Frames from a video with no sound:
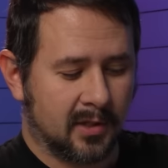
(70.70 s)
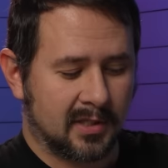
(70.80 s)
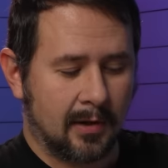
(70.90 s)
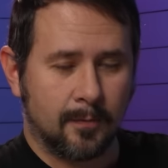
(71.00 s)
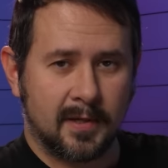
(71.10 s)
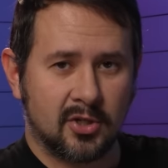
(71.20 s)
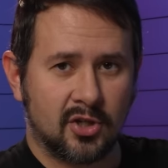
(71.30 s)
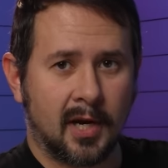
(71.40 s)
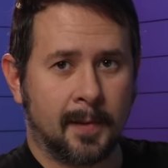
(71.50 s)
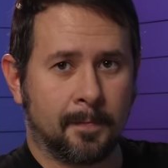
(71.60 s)
because that would be a
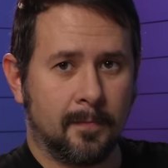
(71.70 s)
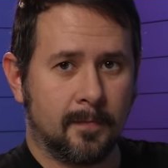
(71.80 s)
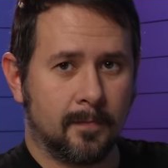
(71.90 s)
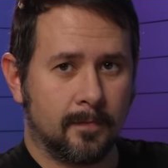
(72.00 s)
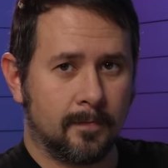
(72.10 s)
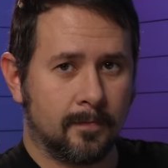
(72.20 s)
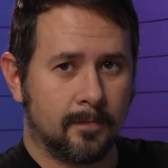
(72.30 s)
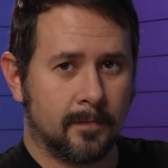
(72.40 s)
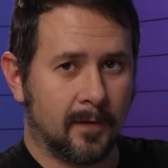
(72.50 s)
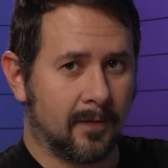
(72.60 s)
shame
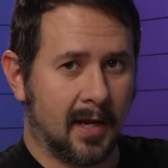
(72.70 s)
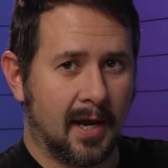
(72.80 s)
if that